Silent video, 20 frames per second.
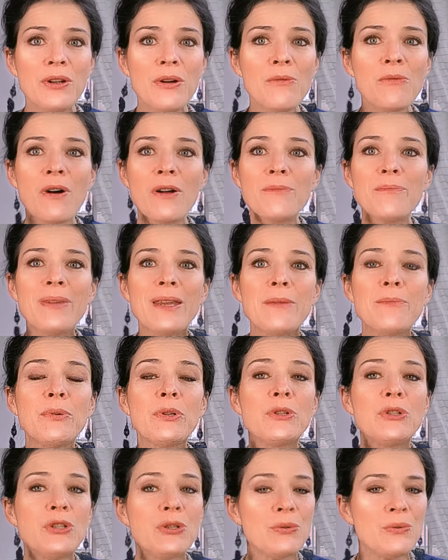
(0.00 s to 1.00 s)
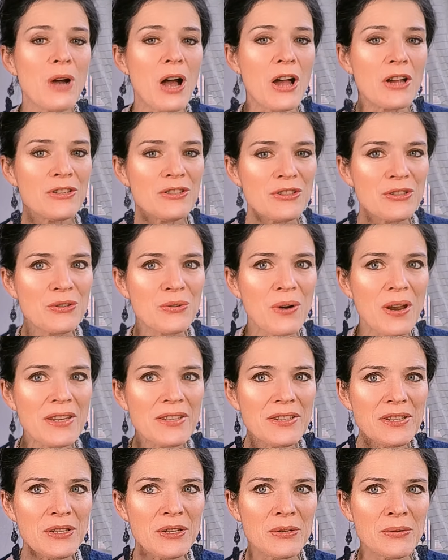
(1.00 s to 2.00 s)
want people to
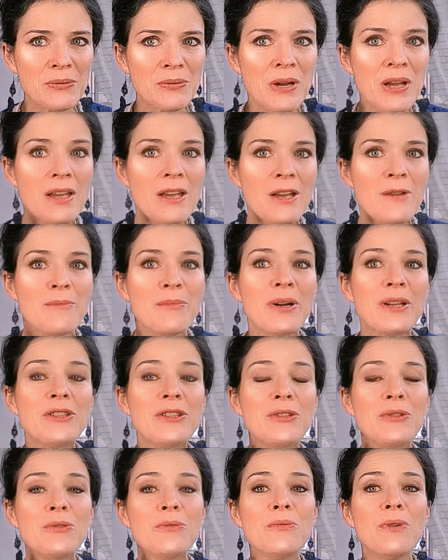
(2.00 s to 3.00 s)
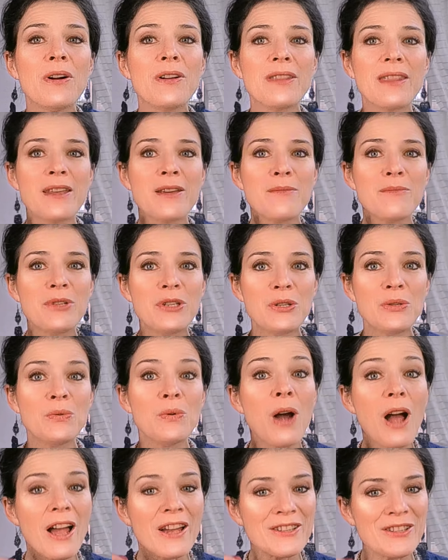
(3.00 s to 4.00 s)
undress you, but you want them to
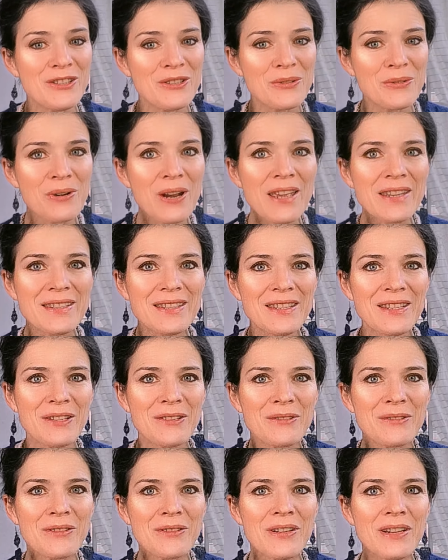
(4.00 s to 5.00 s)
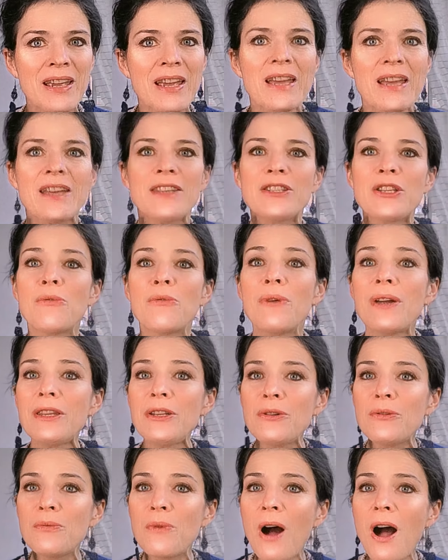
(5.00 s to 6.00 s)
address you. So when you
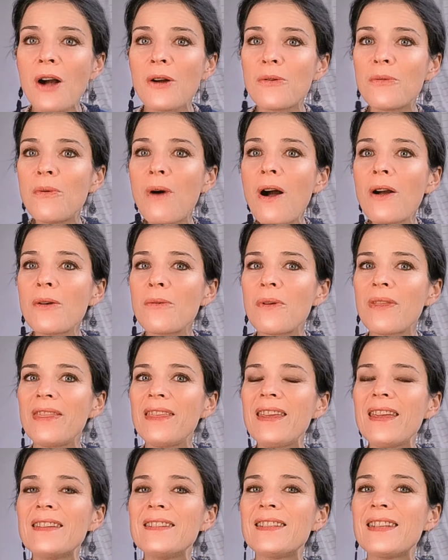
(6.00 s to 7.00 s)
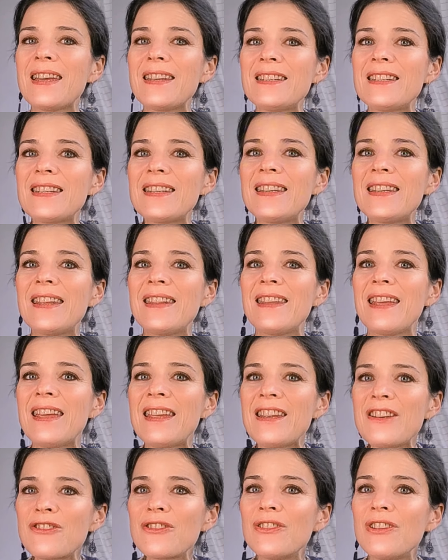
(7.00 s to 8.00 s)
walk with the intention and
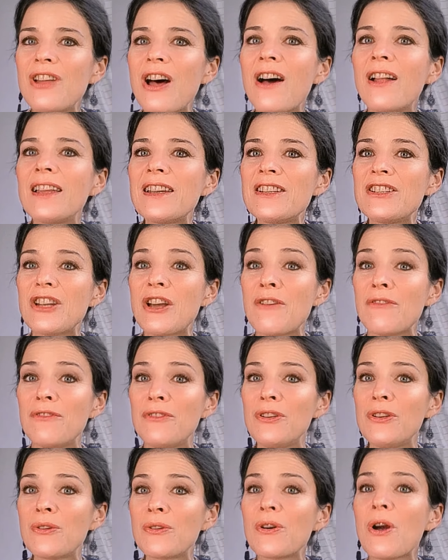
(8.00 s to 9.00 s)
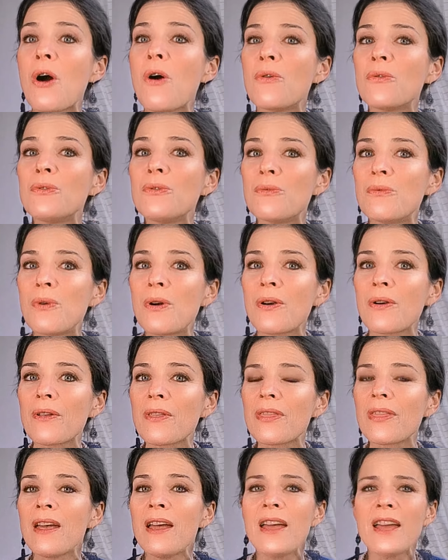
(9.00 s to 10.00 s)
inner knowledge of your own worth.
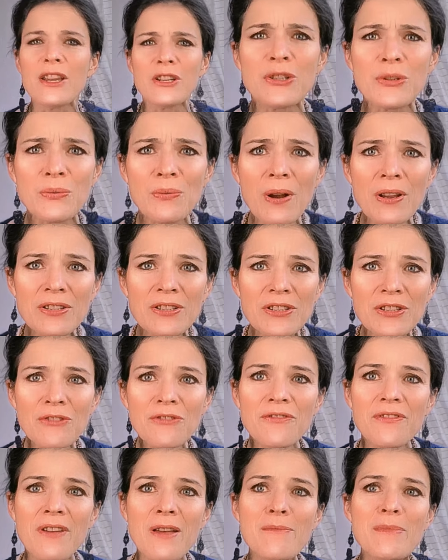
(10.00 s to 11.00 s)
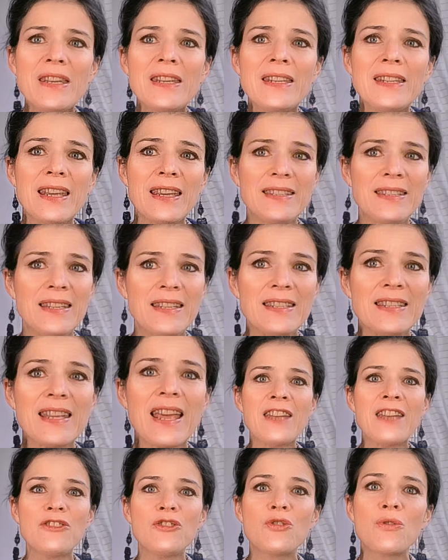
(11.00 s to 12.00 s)
Trust your feminine essence
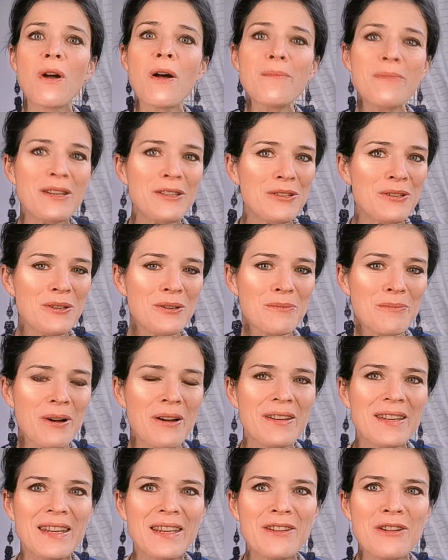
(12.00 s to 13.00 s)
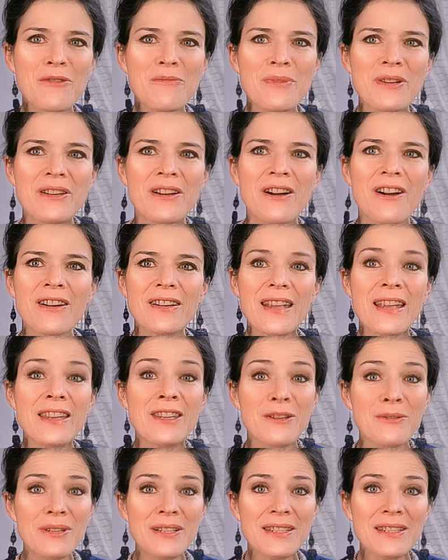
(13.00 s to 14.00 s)
and drop into your body an open heart, and you
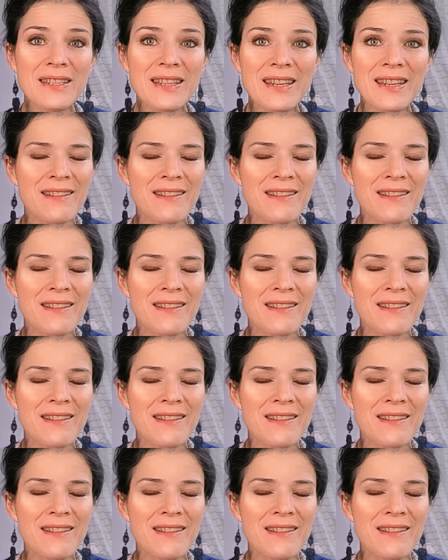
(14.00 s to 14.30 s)
will see